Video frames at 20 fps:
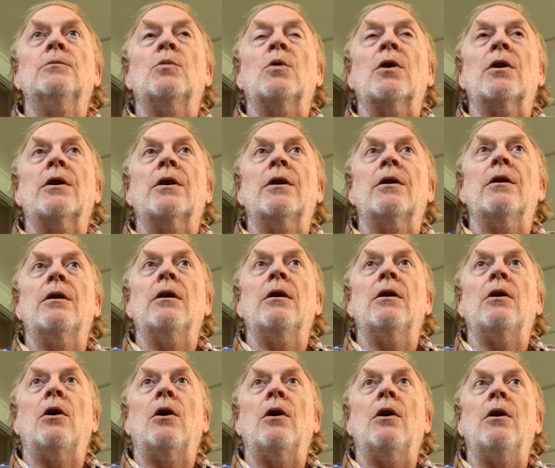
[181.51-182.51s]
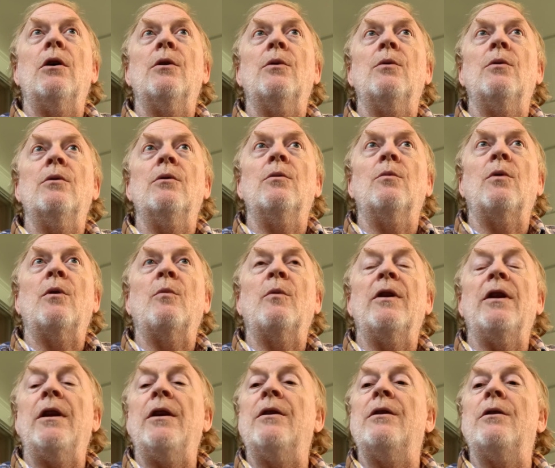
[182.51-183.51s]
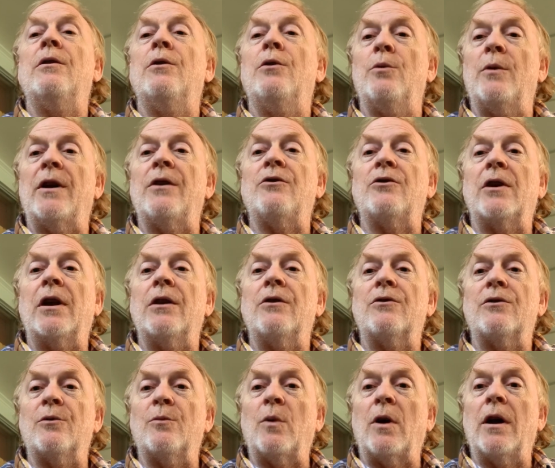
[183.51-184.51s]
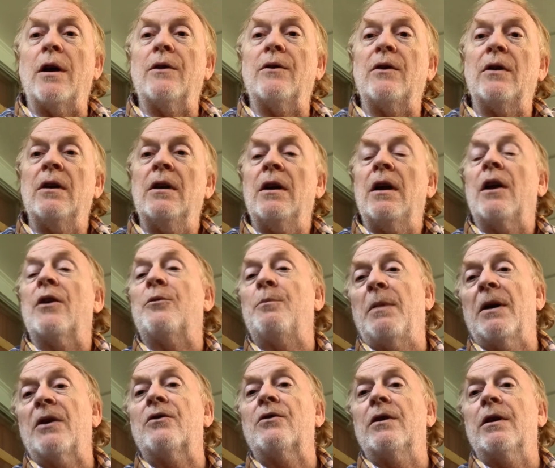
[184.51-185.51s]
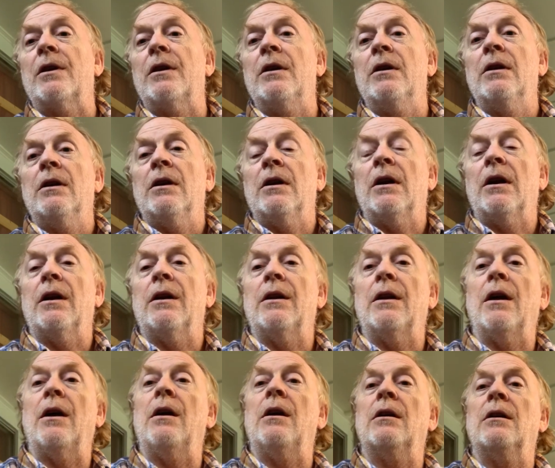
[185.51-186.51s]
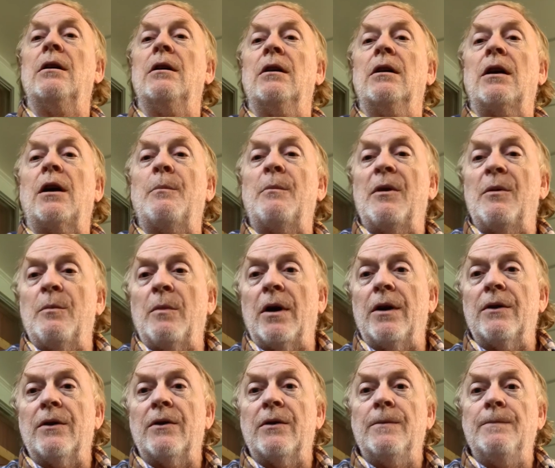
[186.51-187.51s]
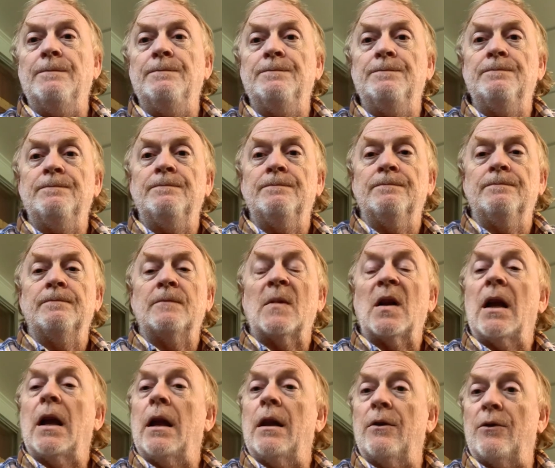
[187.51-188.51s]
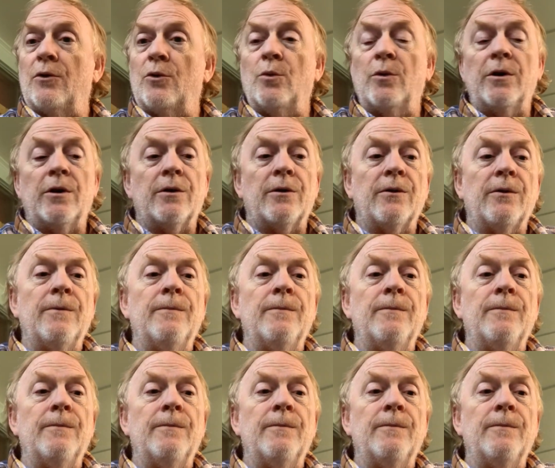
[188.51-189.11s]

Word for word: work on what we need to do education-wise, especially in the uh, coming months and school year.